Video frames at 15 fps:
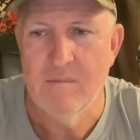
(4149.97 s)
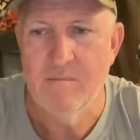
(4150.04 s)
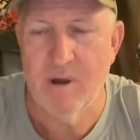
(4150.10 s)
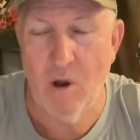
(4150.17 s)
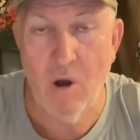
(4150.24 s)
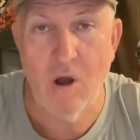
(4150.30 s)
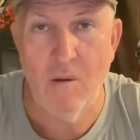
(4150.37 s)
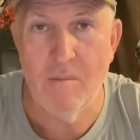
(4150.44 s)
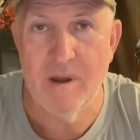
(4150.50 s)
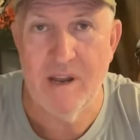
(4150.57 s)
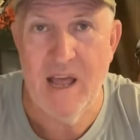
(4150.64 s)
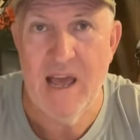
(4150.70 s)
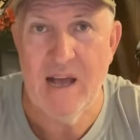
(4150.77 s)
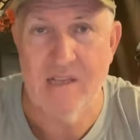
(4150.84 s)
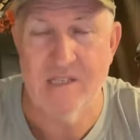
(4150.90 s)
But I've got my
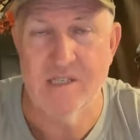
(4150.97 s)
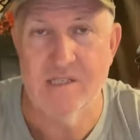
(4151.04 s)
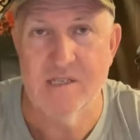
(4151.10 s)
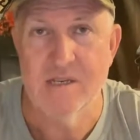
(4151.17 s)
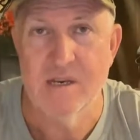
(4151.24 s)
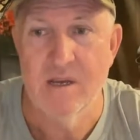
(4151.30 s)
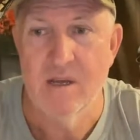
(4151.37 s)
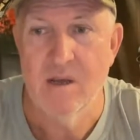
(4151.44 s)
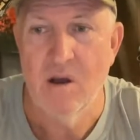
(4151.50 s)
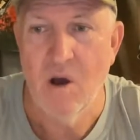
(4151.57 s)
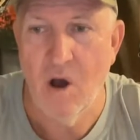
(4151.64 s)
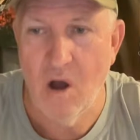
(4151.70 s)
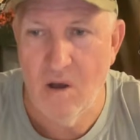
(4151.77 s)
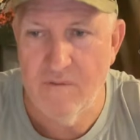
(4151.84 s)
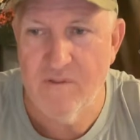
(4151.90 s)
doubts.
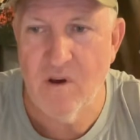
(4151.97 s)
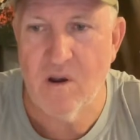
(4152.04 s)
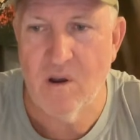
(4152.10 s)
I've got